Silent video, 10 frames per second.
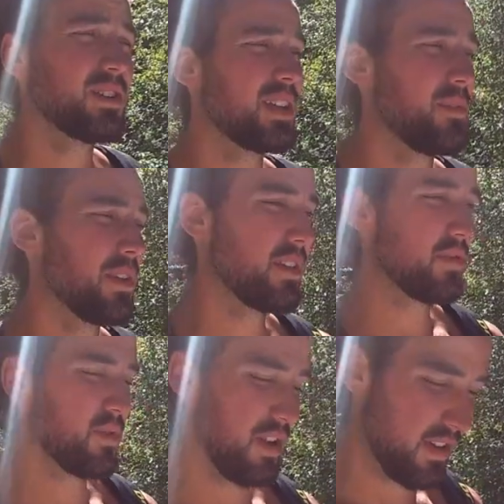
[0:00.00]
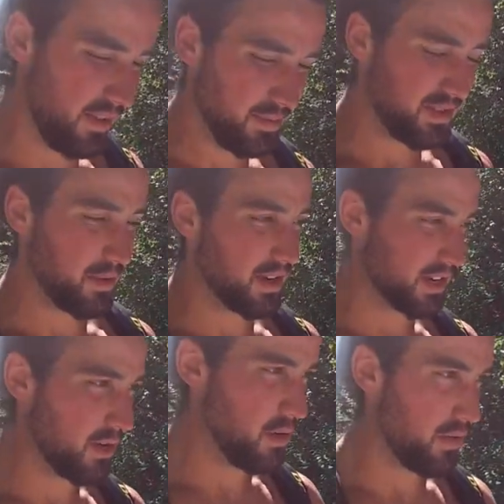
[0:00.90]
or something through one of them. So we're gonna
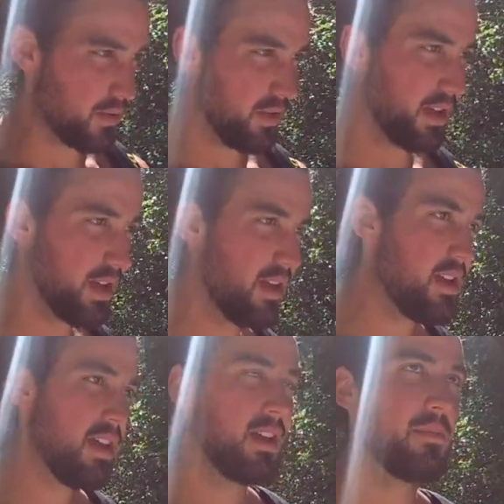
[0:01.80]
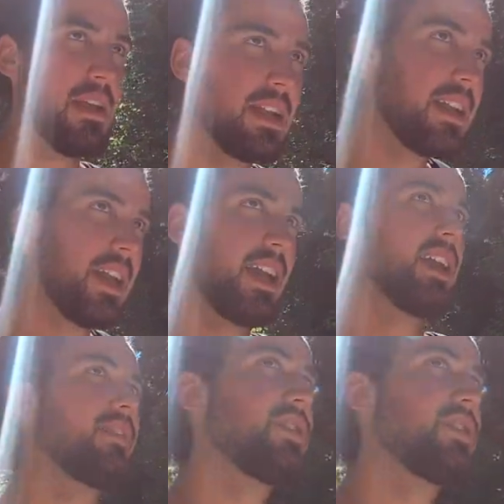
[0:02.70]
go through the main cave,